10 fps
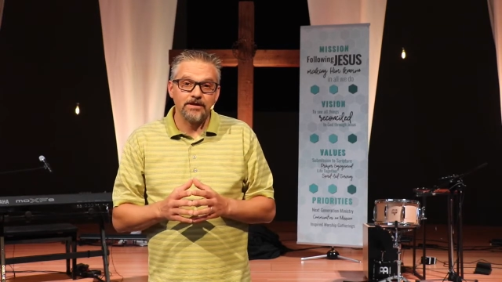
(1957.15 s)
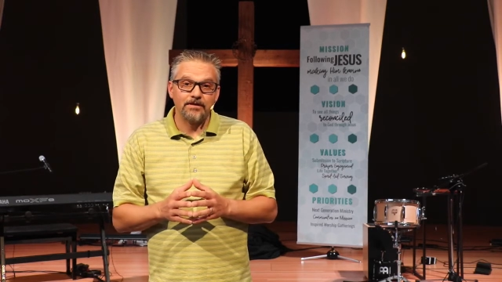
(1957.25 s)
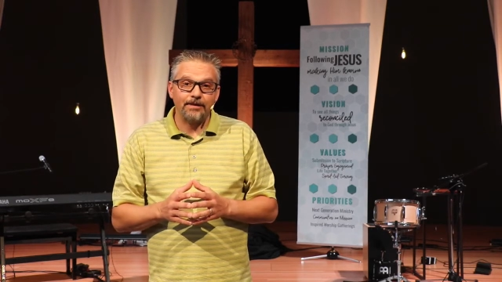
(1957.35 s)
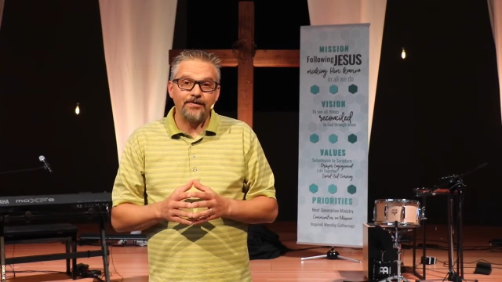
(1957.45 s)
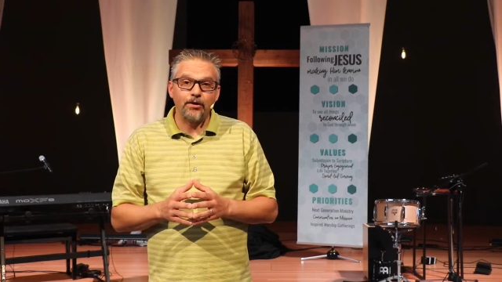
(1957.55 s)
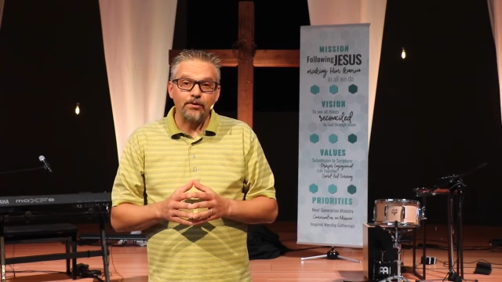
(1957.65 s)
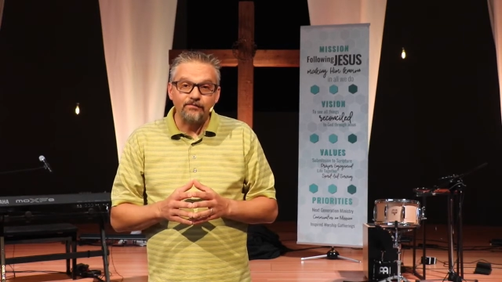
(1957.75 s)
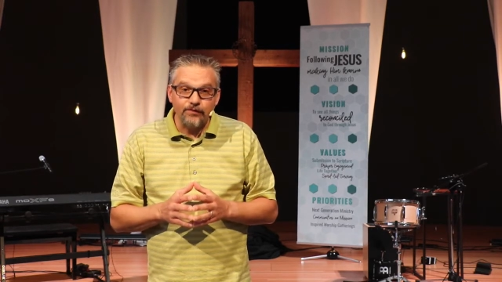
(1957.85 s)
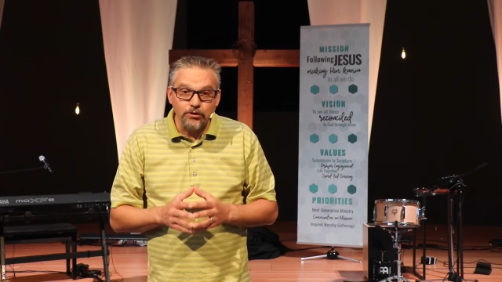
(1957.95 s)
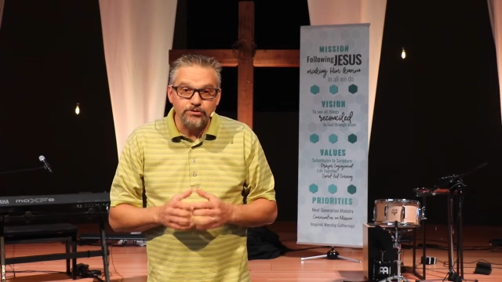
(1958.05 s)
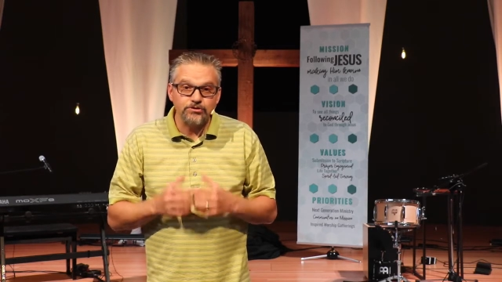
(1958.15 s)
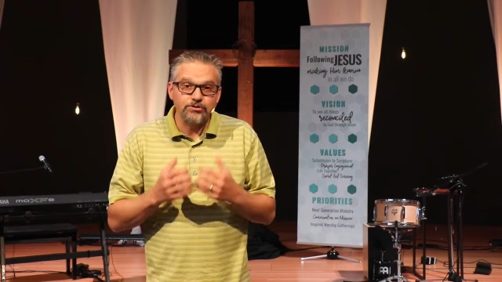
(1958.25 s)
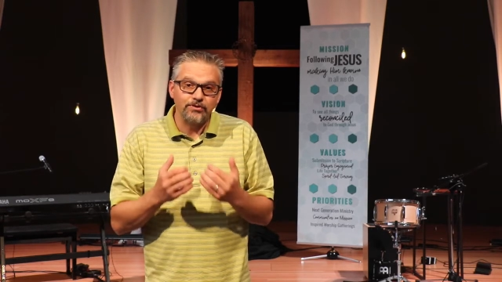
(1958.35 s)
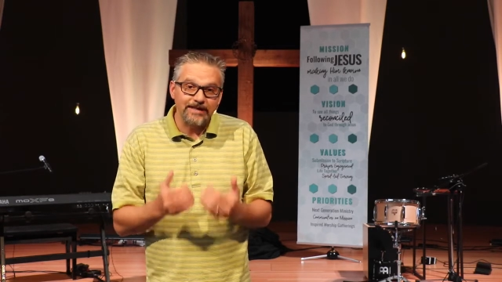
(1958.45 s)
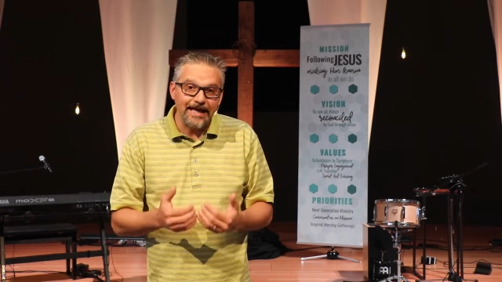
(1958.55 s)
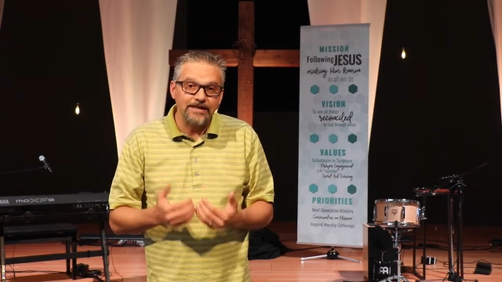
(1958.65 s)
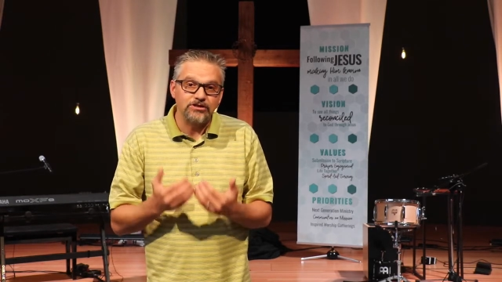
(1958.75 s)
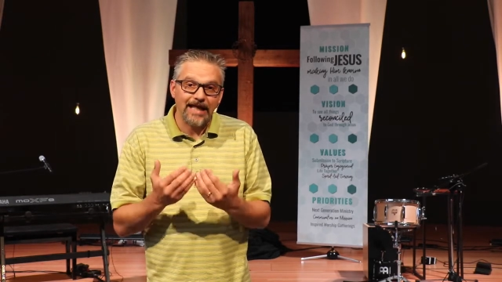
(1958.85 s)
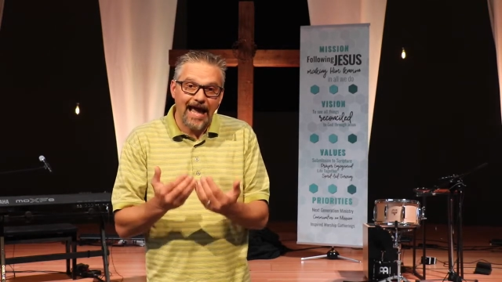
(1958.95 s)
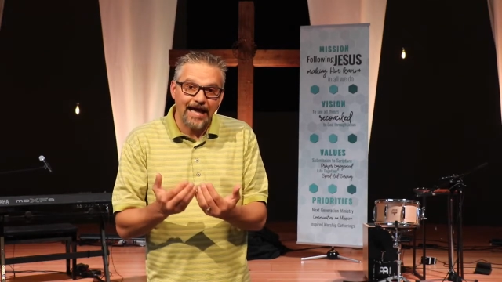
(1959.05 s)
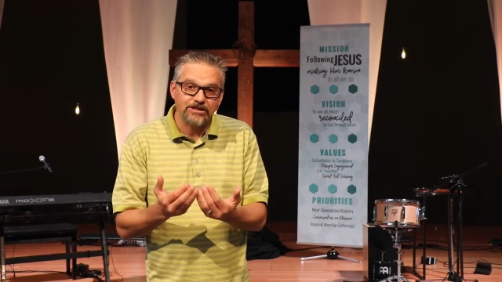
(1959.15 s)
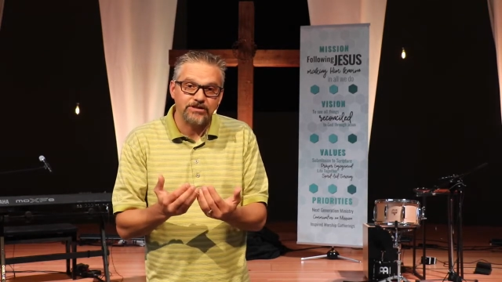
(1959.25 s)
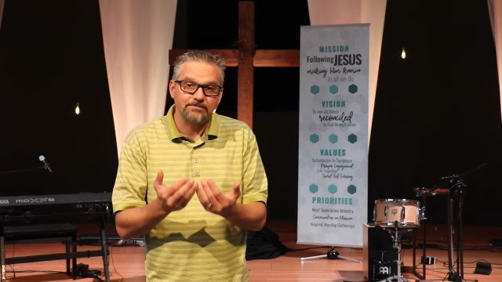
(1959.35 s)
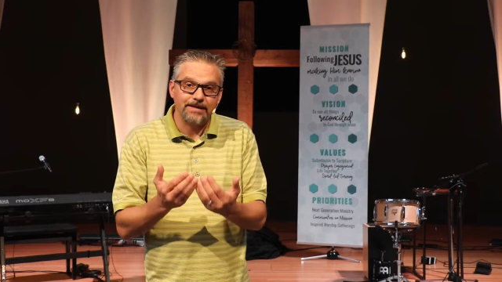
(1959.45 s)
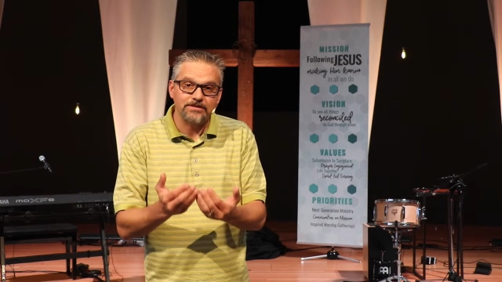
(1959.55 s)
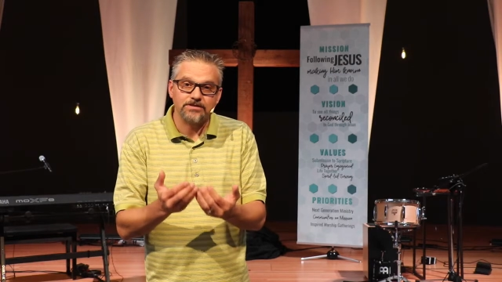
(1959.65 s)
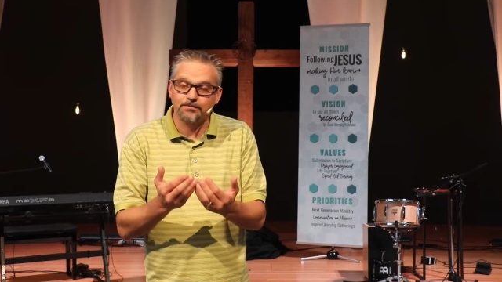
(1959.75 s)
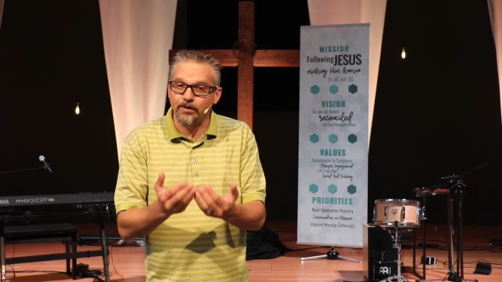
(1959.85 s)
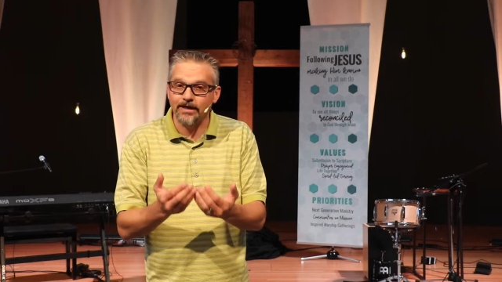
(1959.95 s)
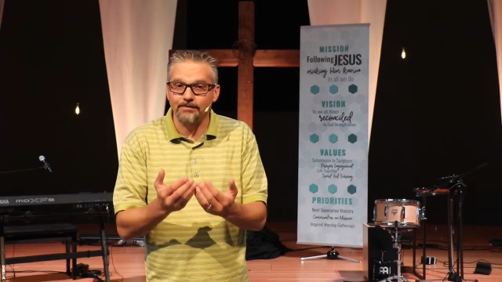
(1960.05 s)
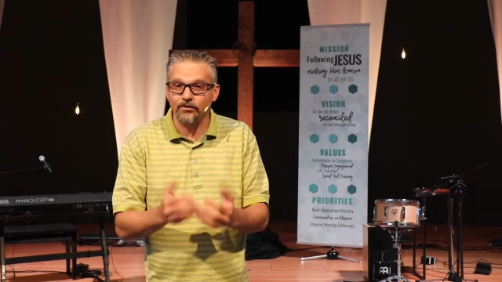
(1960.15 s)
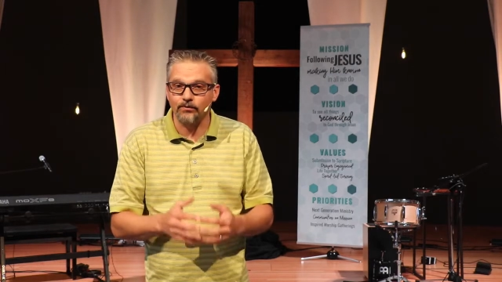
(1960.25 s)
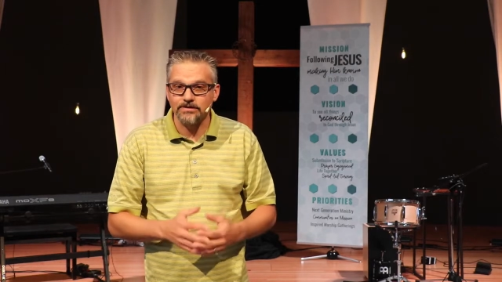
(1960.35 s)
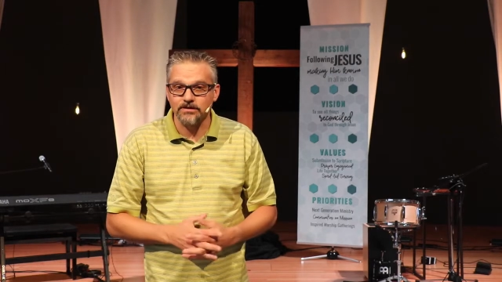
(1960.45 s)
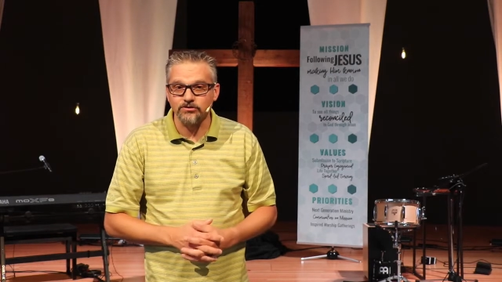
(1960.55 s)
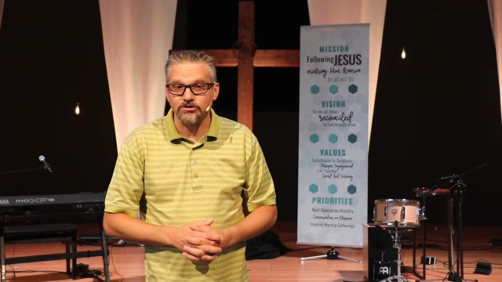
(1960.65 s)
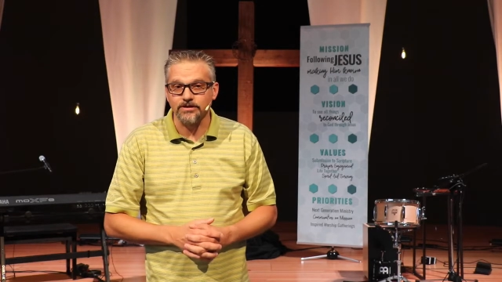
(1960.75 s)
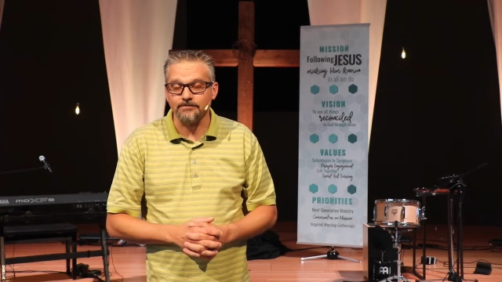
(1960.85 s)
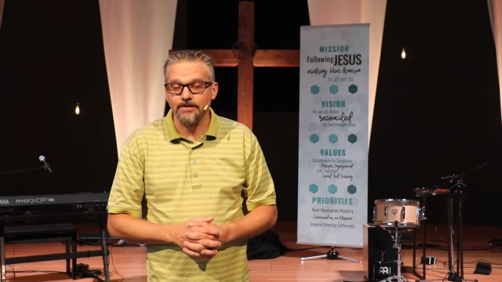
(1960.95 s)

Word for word: by their refusal to engage in action meant to bring about resolution.